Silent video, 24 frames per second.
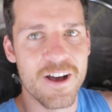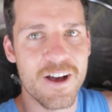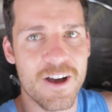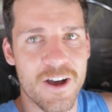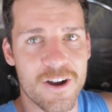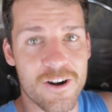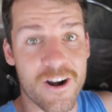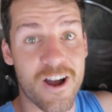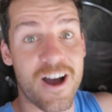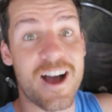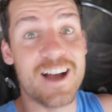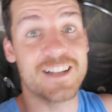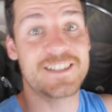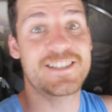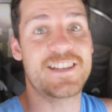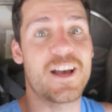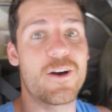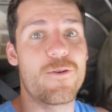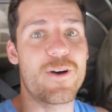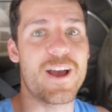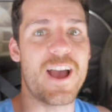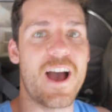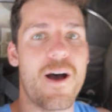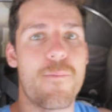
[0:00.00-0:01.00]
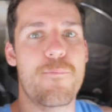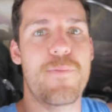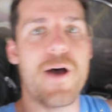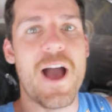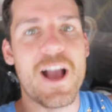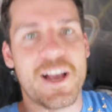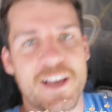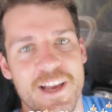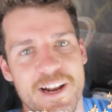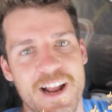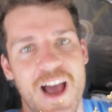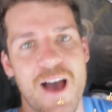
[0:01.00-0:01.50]
Alright, so we are
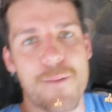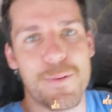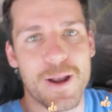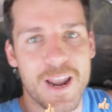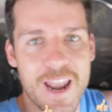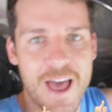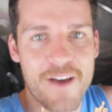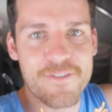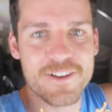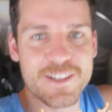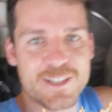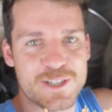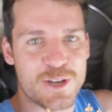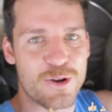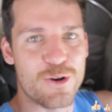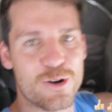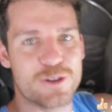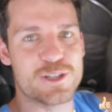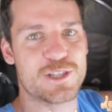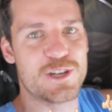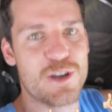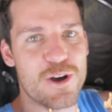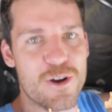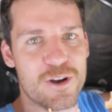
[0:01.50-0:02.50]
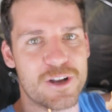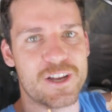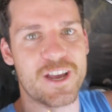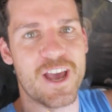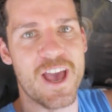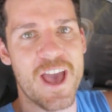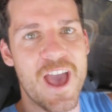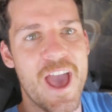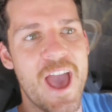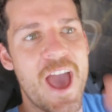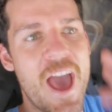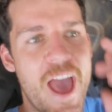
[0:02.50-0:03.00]
back in our beloved tuk-tuk
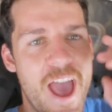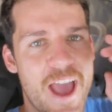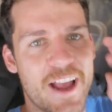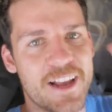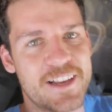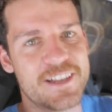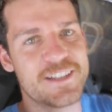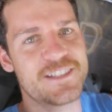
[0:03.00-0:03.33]
and